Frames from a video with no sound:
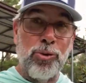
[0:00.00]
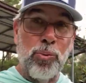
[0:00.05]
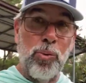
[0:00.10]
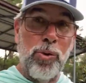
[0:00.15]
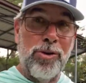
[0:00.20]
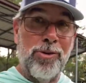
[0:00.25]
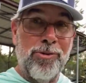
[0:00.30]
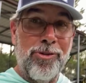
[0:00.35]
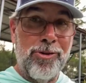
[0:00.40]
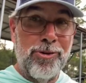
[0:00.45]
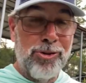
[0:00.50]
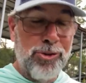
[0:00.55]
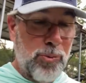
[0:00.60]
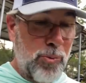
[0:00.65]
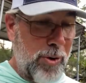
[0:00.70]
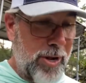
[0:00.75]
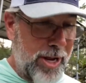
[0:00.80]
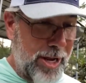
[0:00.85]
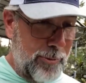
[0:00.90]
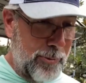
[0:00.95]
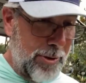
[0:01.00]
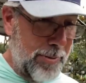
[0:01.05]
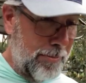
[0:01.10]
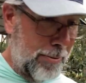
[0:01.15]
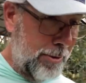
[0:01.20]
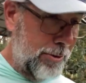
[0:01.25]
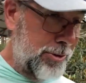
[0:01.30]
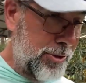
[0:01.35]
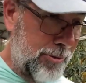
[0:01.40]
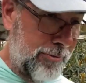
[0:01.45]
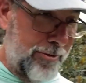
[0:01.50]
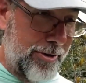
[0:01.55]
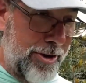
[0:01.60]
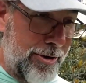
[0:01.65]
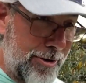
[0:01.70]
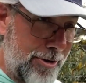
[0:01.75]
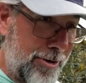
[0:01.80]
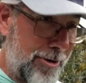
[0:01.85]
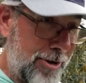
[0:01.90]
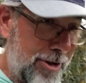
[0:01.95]
a will, there's a way. We
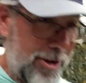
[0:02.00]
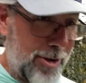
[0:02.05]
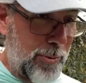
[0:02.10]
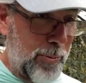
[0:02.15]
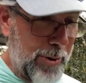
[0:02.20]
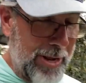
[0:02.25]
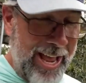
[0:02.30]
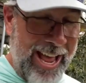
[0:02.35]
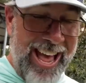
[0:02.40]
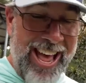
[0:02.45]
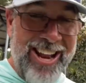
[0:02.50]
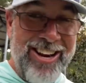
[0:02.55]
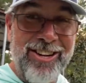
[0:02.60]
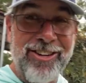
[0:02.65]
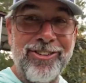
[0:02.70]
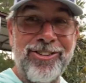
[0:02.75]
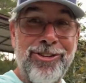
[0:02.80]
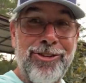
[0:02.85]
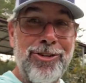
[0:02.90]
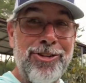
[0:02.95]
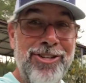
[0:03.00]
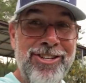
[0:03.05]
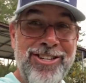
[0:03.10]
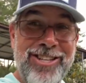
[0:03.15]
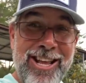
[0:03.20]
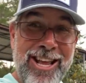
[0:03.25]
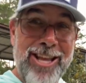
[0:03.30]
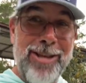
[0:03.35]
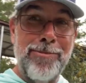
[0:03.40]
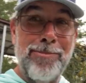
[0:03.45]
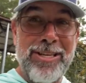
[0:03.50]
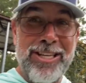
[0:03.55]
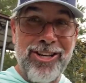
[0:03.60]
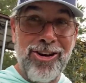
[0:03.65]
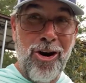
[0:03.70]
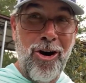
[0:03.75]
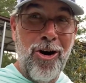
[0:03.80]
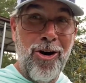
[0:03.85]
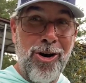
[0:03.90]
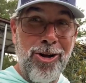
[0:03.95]
persevered. We had a good day
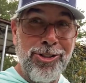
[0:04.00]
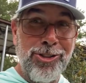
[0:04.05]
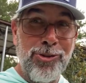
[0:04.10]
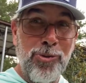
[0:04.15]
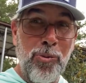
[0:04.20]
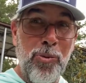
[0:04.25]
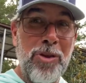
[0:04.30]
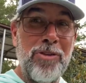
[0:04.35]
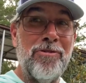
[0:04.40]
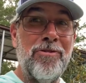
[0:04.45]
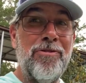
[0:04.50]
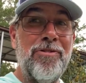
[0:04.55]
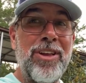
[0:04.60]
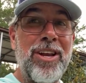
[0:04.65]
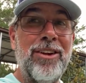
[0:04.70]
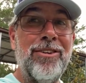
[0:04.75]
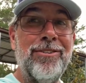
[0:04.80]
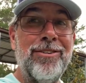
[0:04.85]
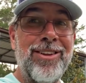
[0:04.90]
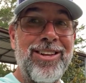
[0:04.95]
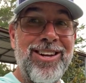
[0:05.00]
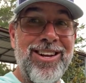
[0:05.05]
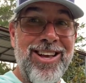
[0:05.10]
because we figured it